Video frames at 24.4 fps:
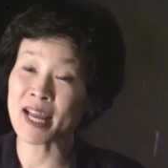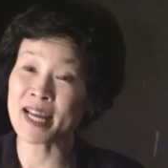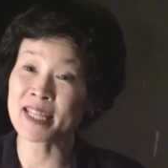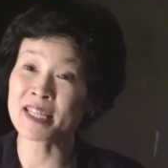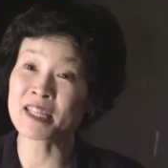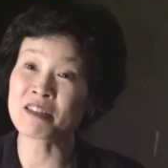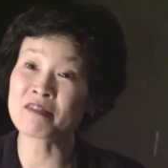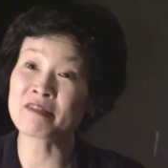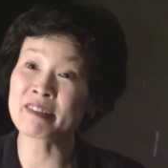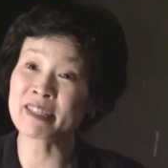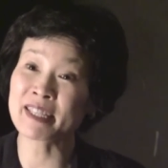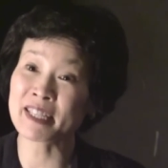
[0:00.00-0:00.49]

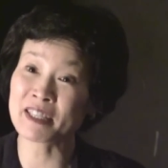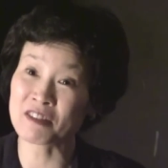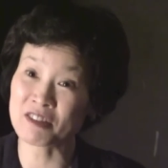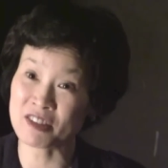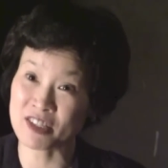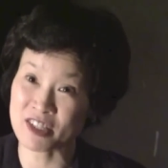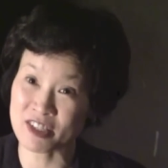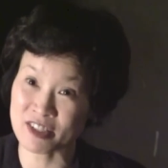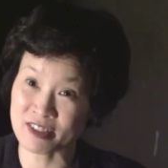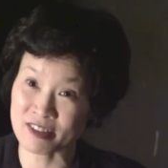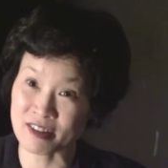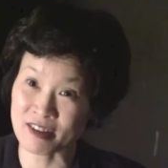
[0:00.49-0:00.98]
And they're really
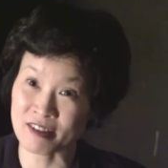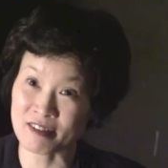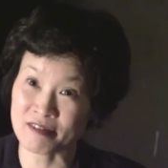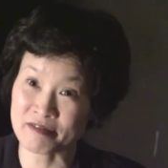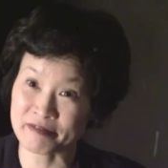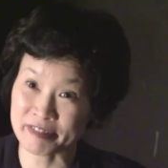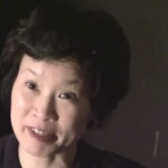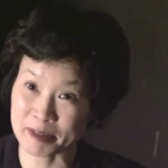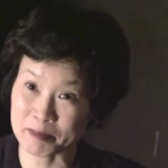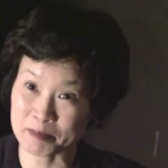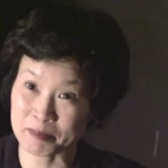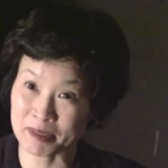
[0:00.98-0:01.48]
going to
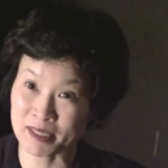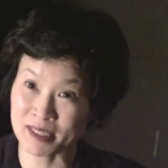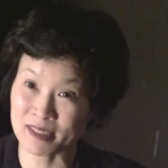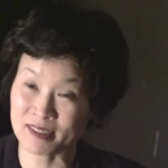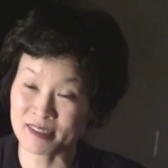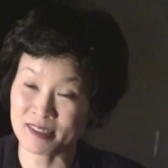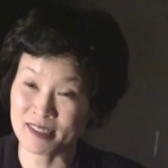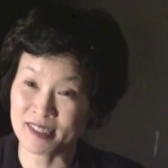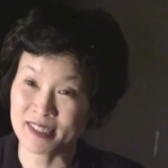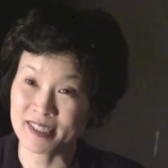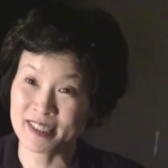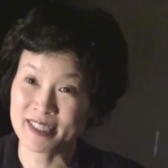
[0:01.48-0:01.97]
start from
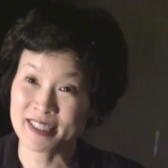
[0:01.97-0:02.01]
a